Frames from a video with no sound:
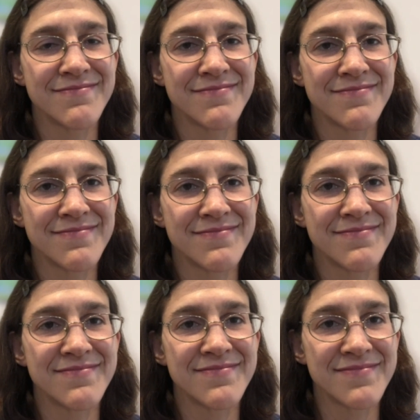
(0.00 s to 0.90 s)

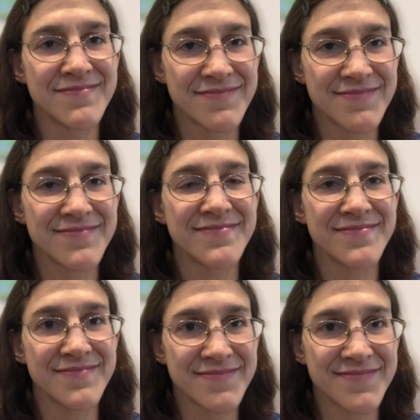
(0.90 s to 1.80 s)

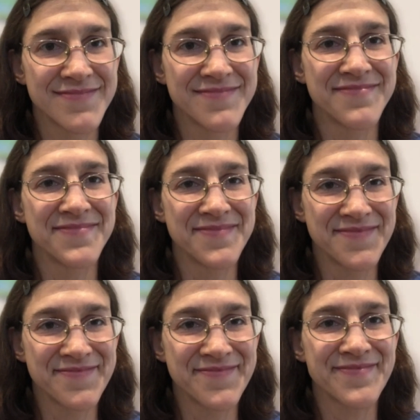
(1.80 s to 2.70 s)

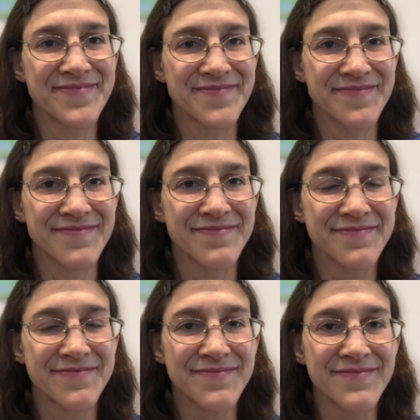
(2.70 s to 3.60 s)

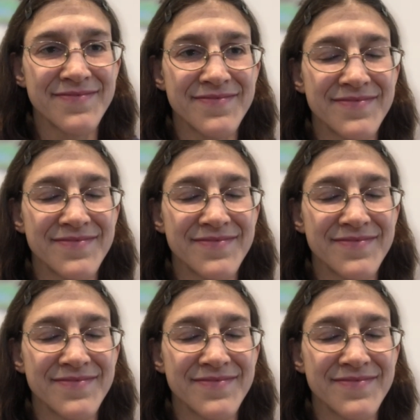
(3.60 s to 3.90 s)
(silent)